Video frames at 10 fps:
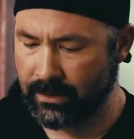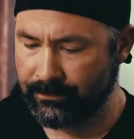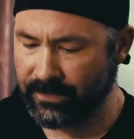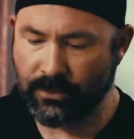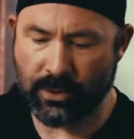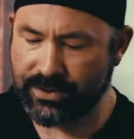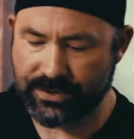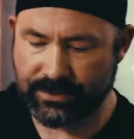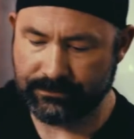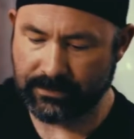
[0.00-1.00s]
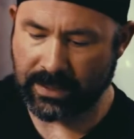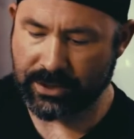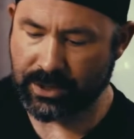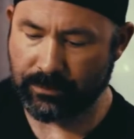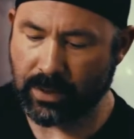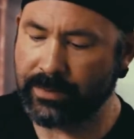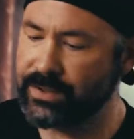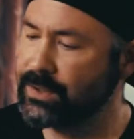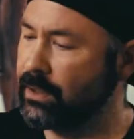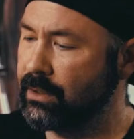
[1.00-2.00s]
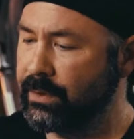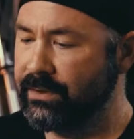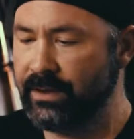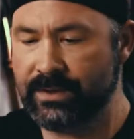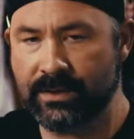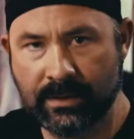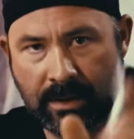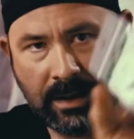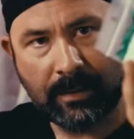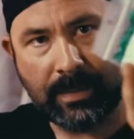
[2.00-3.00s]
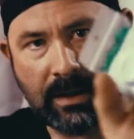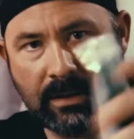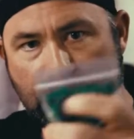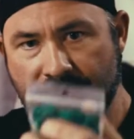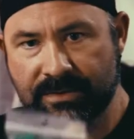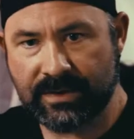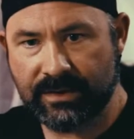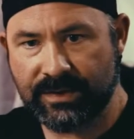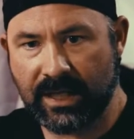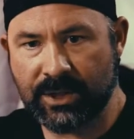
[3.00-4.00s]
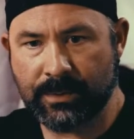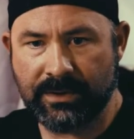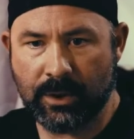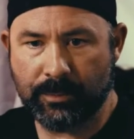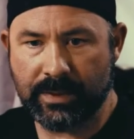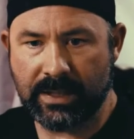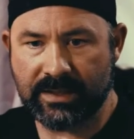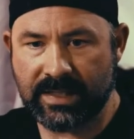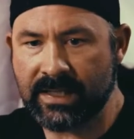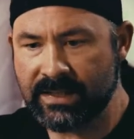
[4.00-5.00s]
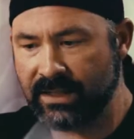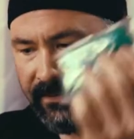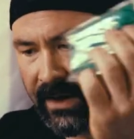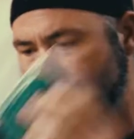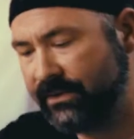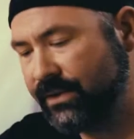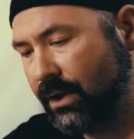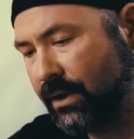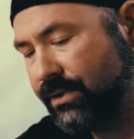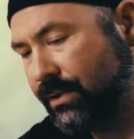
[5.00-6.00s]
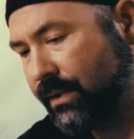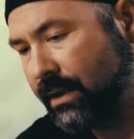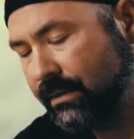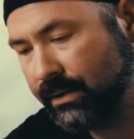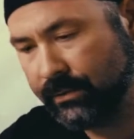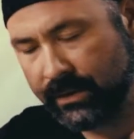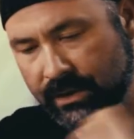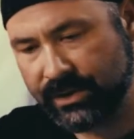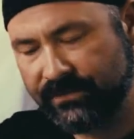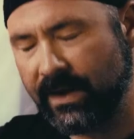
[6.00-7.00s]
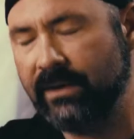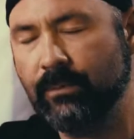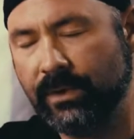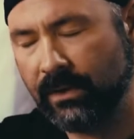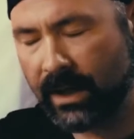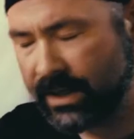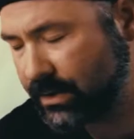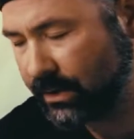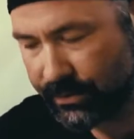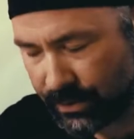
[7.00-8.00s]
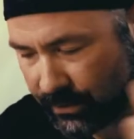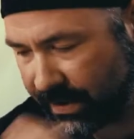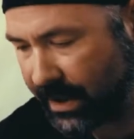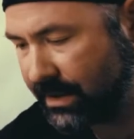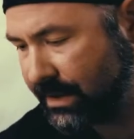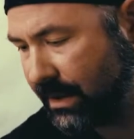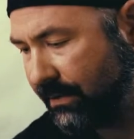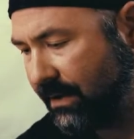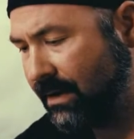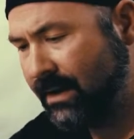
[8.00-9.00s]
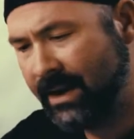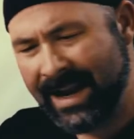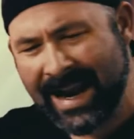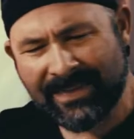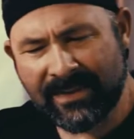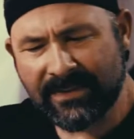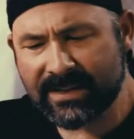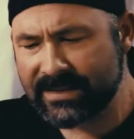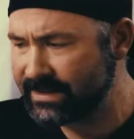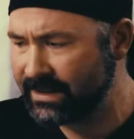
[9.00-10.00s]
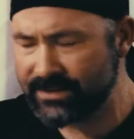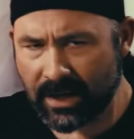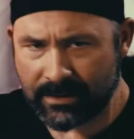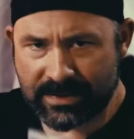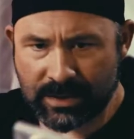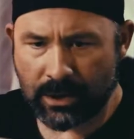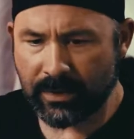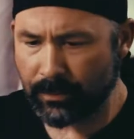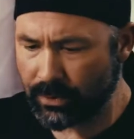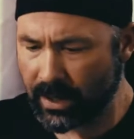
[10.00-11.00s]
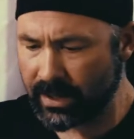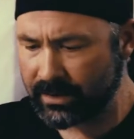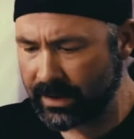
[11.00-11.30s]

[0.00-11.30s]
Of course, and I should have probably started with this, pair of gloves, staged with the openings easy to find in the dark, so that you can just find them with your eyes closed or if you can't see anything. And then this is not a real product.